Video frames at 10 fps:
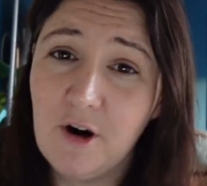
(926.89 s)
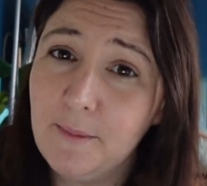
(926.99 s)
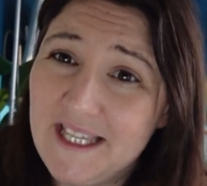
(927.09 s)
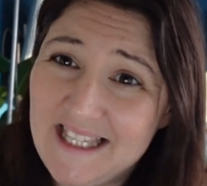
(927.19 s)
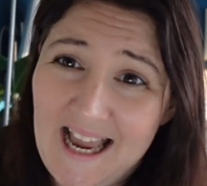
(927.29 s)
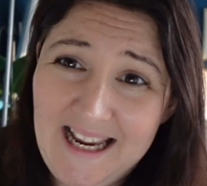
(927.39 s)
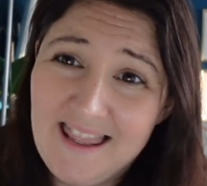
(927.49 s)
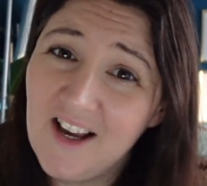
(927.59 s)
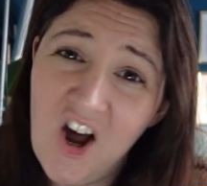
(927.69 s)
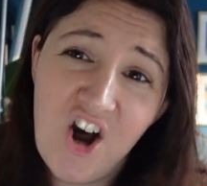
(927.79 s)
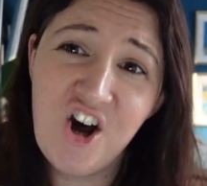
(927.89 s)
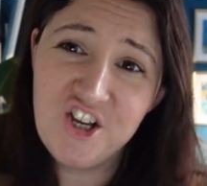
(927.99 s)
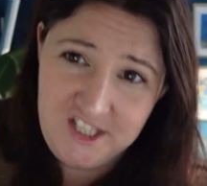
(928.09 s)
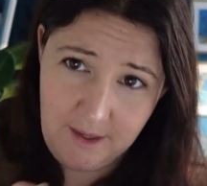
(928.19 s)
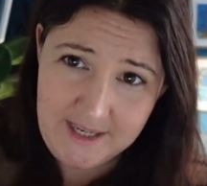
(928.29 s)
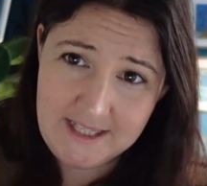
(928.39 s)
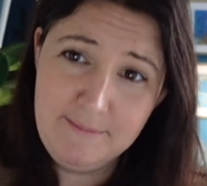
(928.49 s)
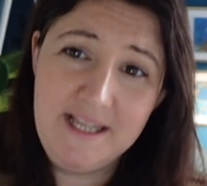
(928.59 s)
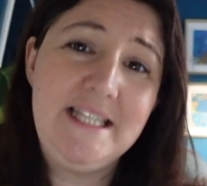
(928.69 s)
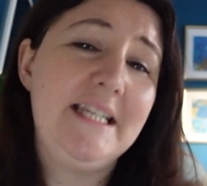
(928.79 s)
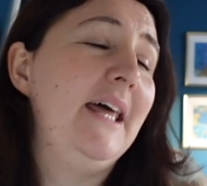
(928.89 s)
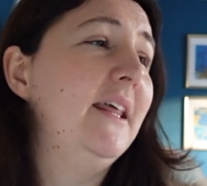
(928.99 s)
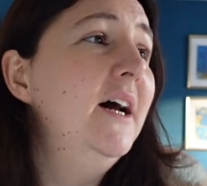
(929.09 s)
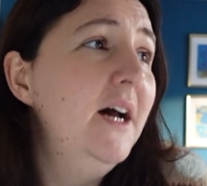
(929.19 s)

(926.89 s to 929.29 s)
I'll be sat in the car sewing some bits together.